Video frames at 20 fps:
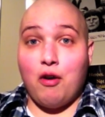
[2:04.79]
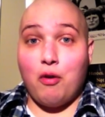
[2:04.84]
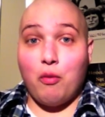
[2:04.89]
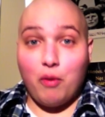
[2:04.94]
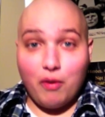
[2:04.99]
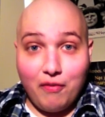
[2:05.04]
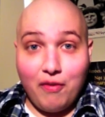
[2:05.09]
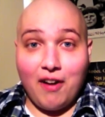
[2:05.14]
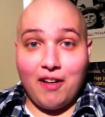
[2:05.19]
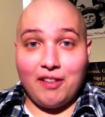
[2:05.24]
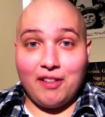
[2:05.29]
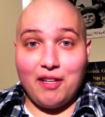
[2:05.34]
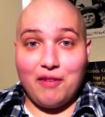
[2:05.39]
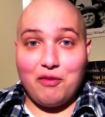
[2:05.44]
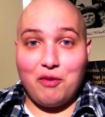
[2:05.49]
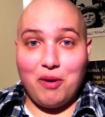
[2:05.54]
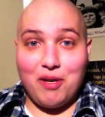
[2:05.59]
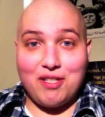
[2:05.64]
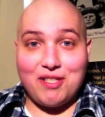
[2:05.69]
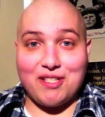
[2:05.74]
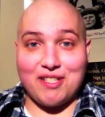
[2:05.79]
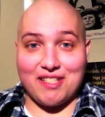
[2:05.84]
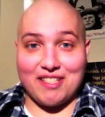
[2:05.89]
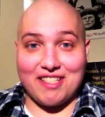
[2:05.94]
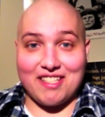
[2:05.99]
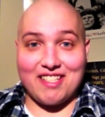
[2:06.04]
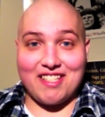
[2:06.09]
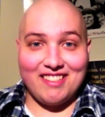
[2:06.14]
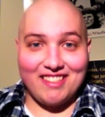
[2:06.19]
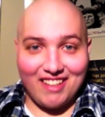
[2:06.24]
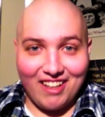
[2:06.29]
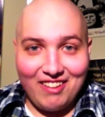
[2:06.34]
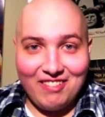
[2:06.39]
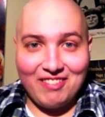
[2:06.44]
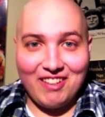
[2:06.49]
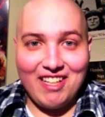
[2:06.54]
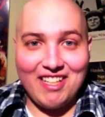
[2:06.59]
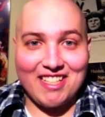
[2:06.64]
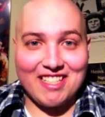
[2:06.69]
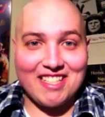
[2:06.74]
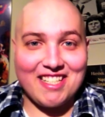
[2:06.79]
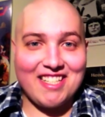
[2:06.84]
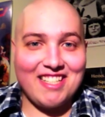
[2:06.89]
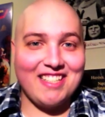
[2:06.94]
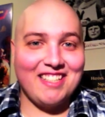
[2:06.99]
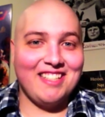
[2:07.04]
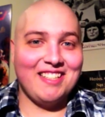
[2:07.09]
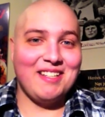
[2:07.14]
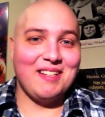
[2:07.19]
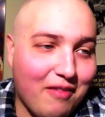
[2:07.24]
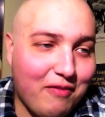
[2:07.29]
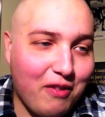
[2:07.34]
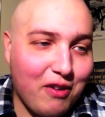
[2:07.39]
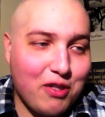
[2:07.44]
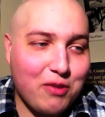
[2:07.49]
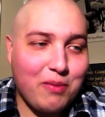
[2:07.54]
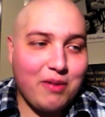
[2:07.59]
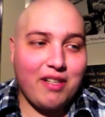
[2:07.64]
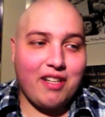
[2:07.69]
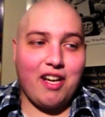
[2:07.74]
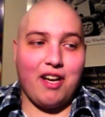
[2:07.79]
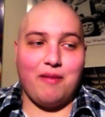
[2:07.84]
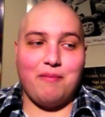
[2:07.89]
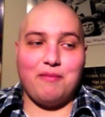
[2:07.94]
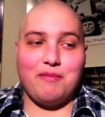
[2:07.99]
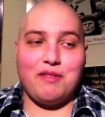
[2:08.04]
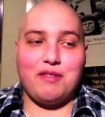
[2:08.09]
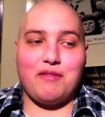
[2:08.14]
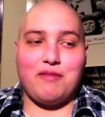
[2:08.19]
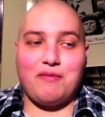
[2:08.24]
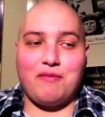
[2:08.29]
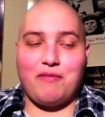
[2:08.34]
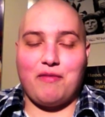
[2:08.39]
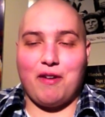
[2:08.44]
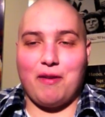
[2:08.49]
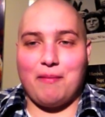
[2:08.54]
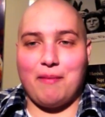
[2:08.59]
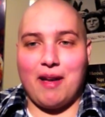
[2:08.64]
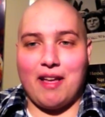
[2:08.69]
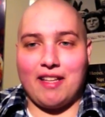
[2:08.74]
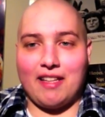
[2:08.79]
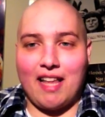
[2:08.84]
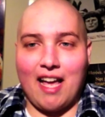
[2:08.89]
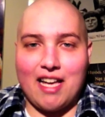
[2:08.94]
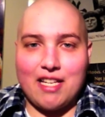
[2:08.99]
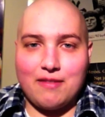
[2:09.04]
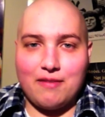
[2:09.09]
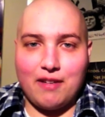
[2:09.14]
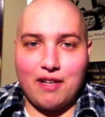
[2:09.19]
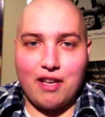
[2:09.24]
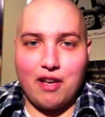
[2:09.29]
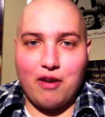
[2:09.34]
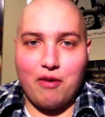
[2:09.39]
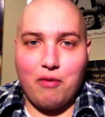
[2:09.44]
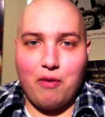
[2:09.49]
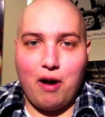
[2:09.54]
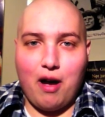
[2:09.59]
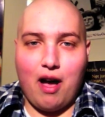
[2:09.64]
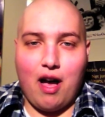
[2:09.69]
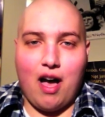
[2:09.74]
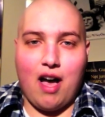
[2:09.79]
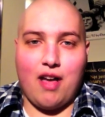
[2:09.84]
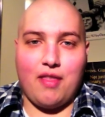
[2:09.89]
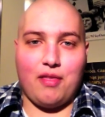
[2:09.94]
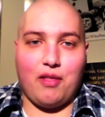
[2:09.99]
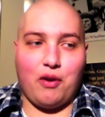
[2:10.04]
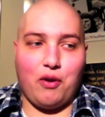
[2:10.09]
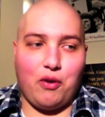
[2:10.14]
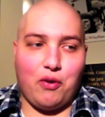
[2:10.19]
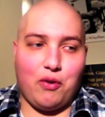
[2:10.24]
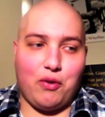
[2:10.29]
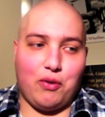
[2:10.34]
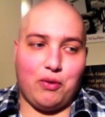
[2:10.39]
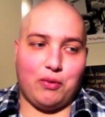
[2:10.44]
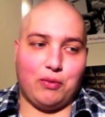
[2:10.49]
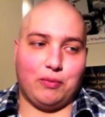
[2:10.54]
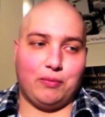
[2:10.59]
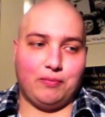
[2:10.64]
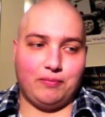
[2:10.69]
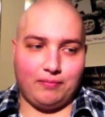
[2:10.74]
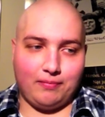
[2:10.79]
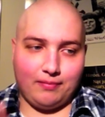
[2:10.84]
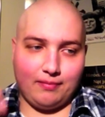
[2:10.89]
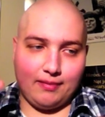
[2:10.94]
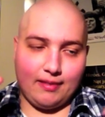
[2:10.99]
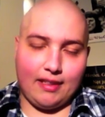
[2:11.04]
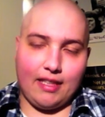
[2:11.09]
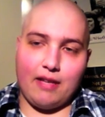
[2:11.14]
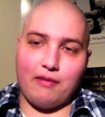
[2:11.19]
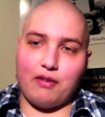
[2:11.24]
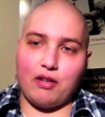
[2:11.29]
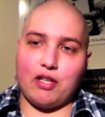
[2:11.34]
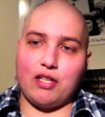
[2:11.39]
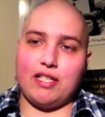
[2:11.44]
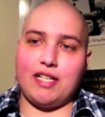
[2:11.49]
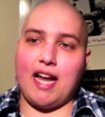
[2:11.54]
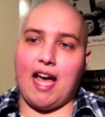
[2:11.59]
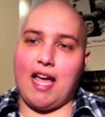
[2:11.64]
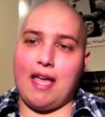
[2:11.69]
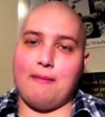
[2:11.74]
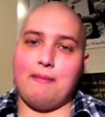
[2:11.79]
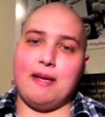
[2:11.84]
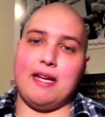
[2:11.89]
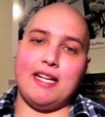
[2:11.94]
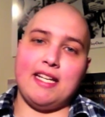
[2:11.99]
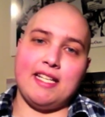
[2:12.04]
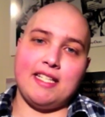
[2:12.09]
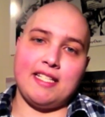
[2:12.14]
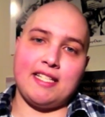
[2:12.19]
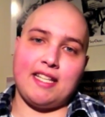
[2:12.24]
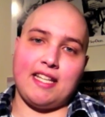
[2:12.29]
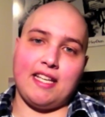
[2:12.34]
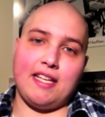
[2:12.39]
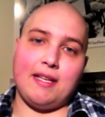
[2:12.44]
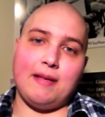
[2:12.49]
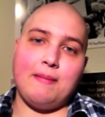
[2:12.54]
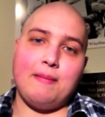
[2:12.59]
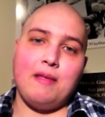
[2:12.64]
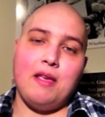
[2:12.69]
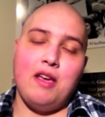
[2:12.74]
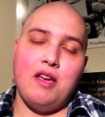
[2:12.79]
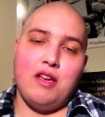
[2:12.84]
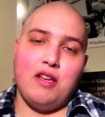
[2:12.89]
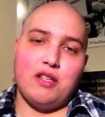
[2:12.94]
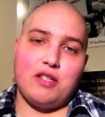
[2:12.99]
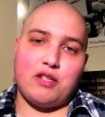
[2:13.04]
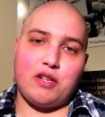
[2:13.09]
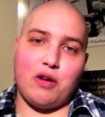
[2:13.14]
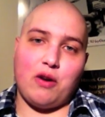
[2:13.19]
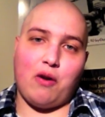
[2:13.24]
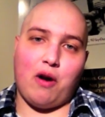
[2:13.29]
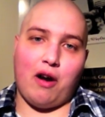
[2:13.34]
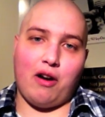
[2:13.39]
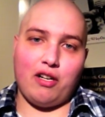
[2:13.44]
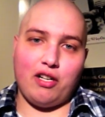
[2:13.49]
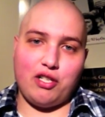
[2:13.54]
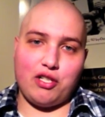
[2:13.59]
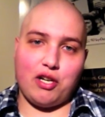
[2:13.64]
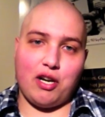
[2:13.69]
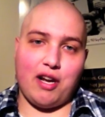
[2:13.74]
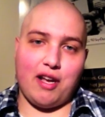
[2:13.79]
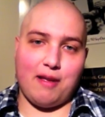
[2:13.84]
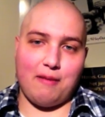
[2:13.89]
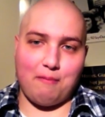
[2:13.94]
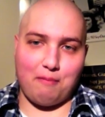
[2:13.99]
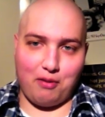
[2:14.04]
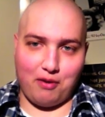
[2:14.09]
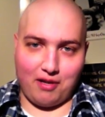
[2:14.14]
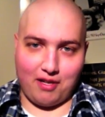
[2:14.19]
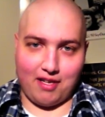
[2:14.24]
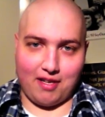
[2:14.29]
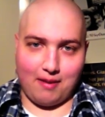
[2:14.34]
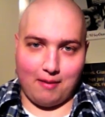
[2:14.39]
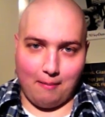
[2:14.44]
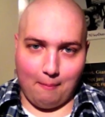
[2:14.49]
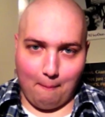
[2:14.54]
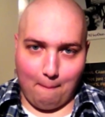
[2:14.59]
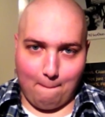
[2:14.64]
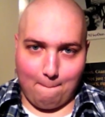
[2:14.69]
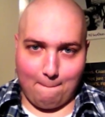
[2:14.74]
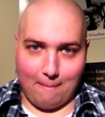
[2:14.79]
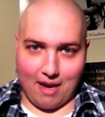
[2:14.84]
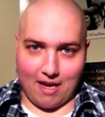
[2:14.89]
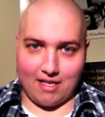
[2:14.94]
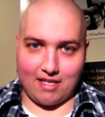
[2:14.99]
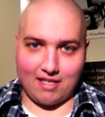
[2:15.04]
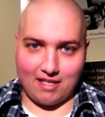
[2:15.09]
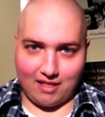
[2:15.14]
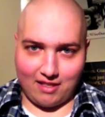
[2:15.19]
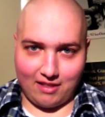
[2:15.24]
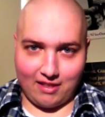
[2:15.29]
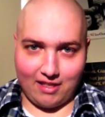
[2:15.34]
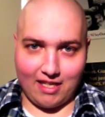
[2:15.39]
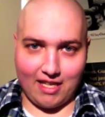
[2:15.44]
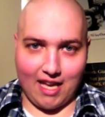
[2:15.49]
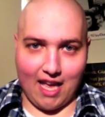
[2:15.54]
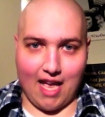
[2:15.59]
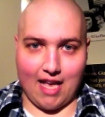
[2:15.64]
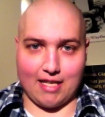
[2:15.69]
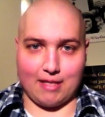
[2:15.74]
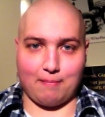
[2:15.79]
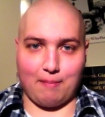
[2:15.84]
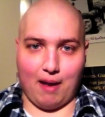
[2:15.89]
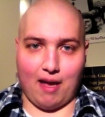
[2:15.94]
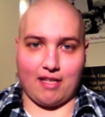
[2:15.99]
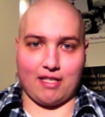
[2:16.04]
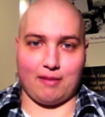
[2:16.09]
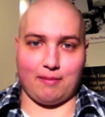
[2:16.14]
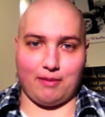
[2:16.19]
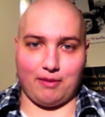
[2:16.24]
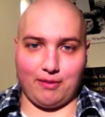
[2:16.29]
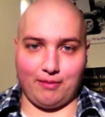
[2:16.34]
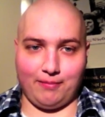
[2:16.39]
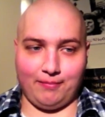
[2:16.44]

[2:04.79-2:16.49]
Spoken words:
We finally have questions. Alright. First one comes from my last video on the whole liver diabetes thing. So I'm going to try and put it basically as possible.